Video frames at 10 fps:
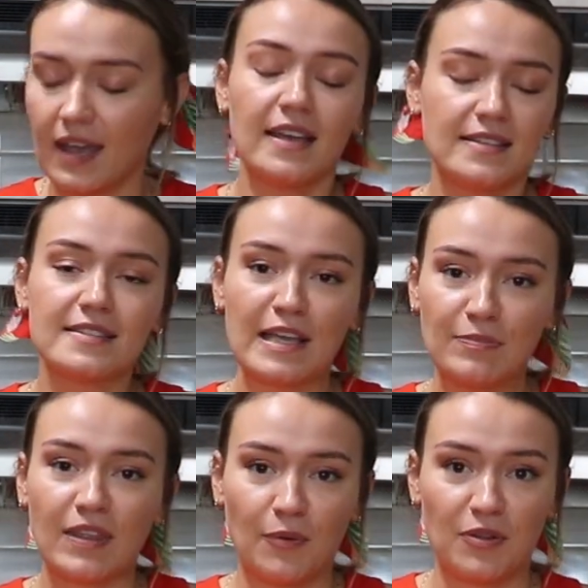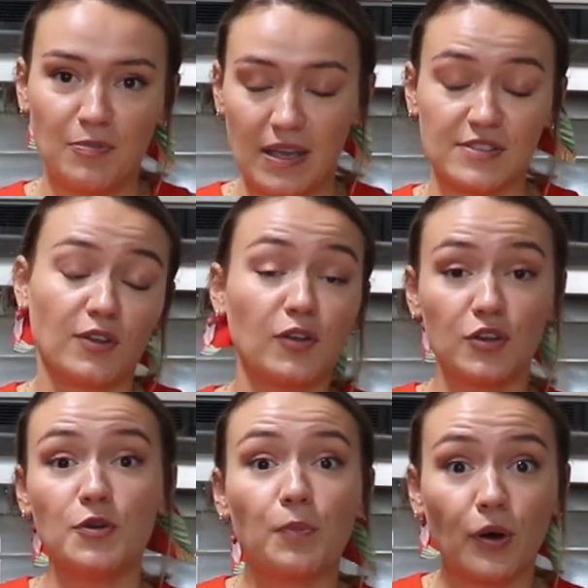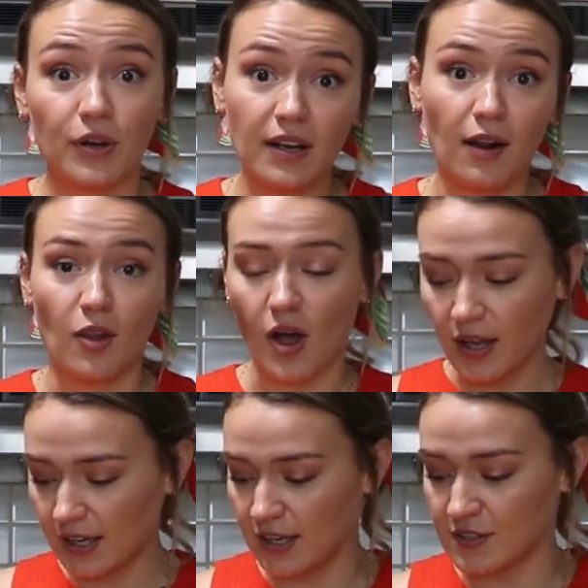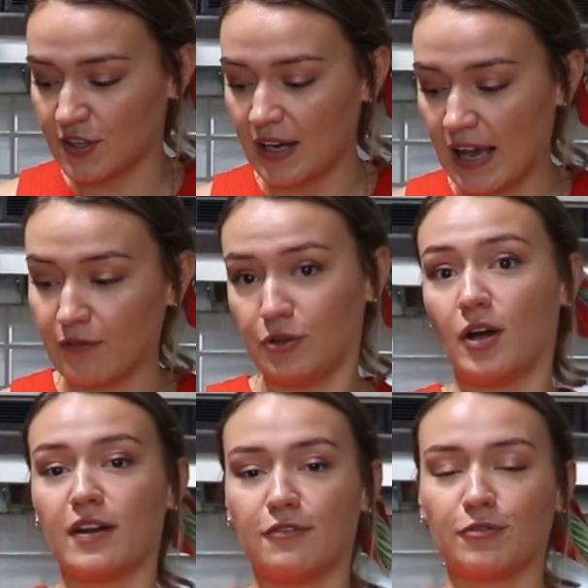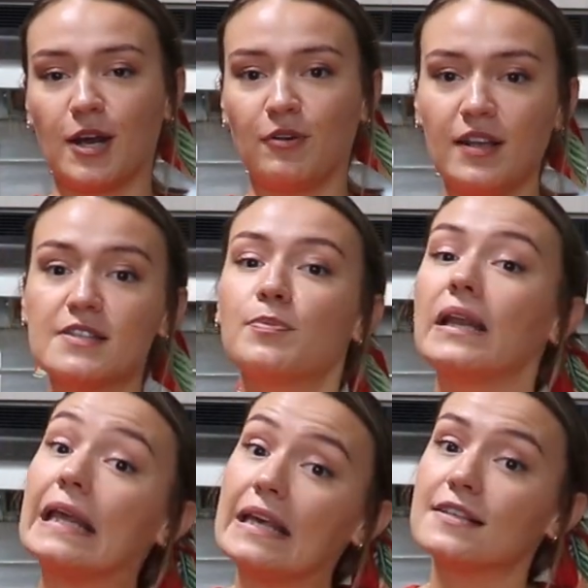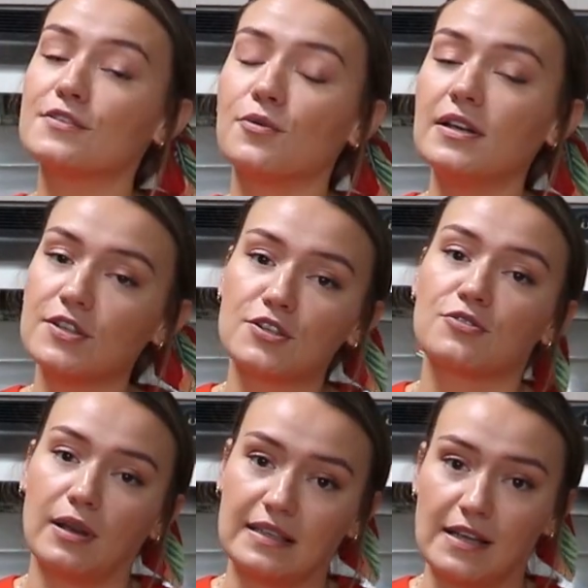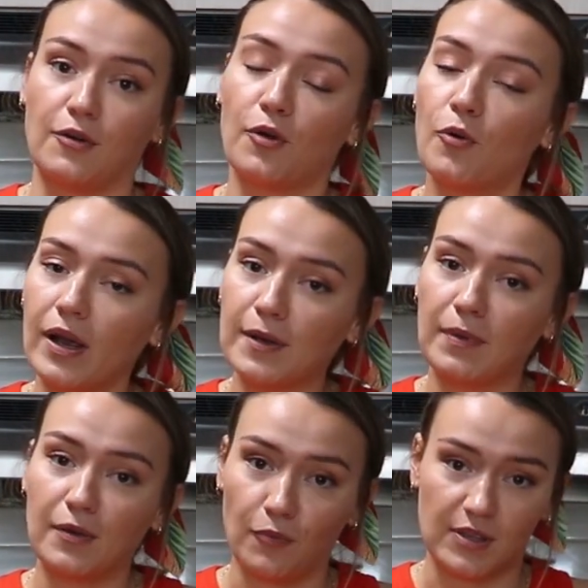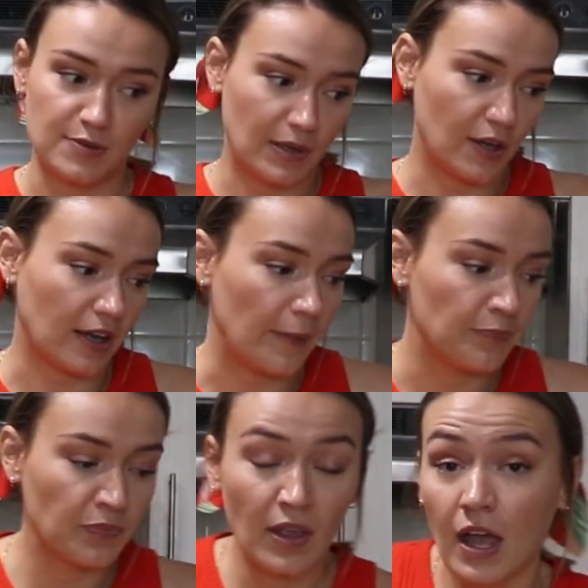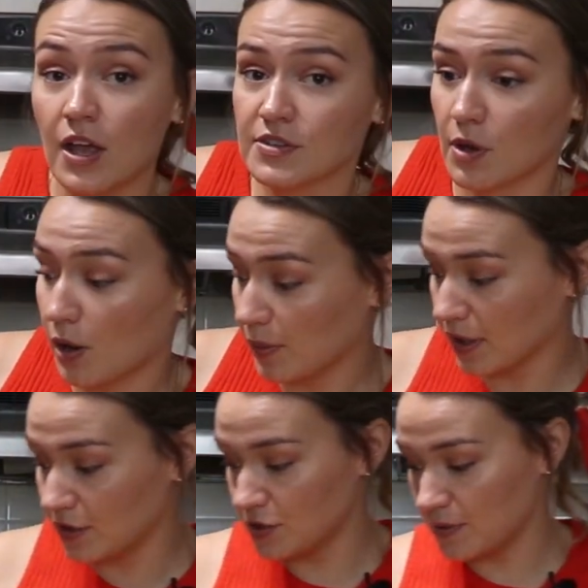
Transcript: It's the same thing with basil. You put in a lot and it's going to have a lot of fragrance, but it is going to shrink down quite a bit once we cook it. So all we're going to